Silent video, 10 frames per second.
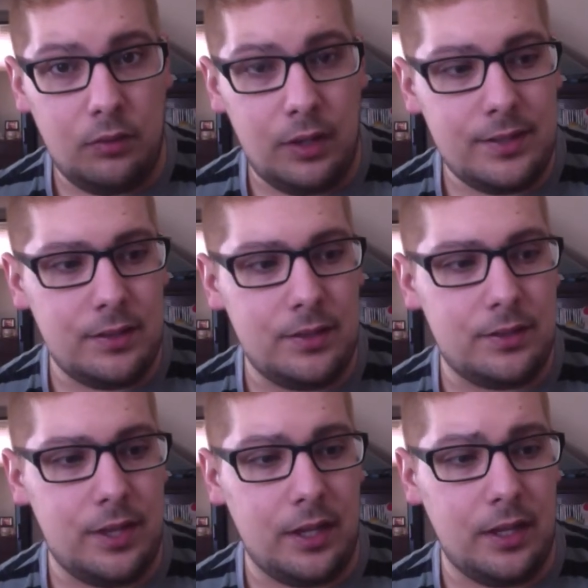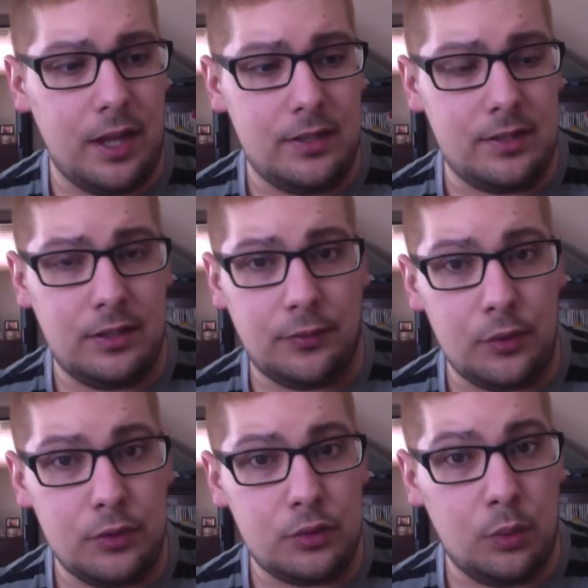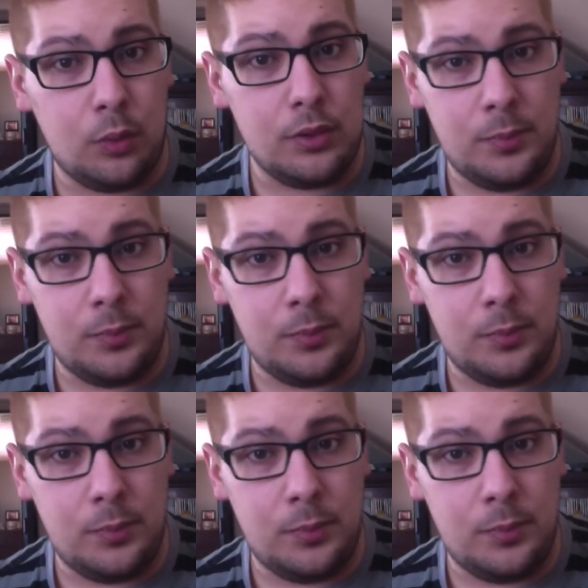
license, they could get into different stores,